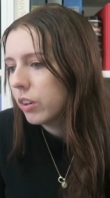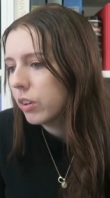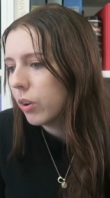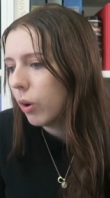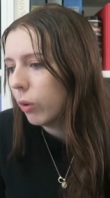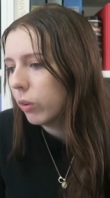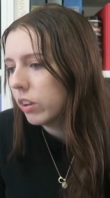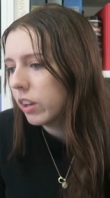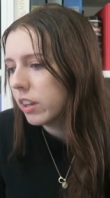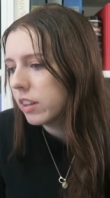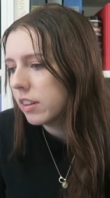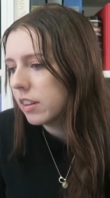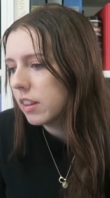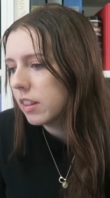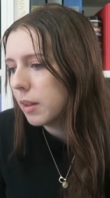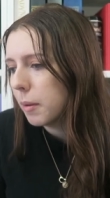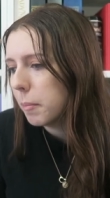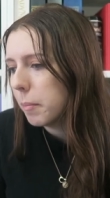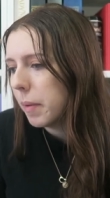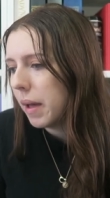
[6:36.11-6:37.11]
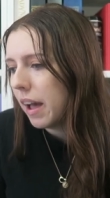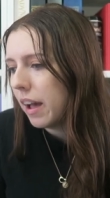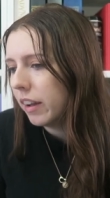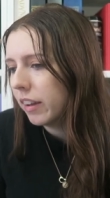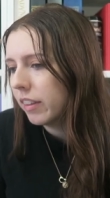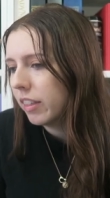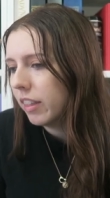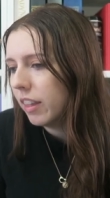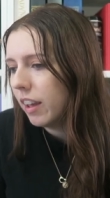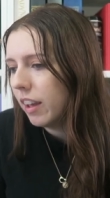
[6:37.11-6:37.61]
Tolya's in the
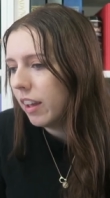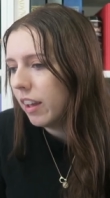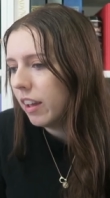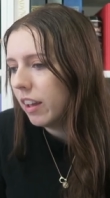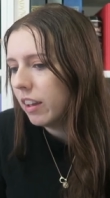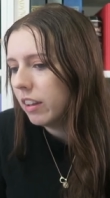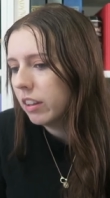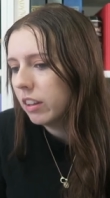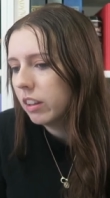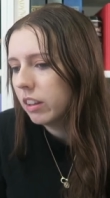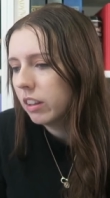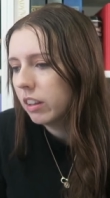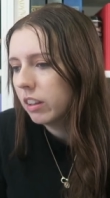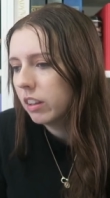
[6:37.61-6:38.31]
back there.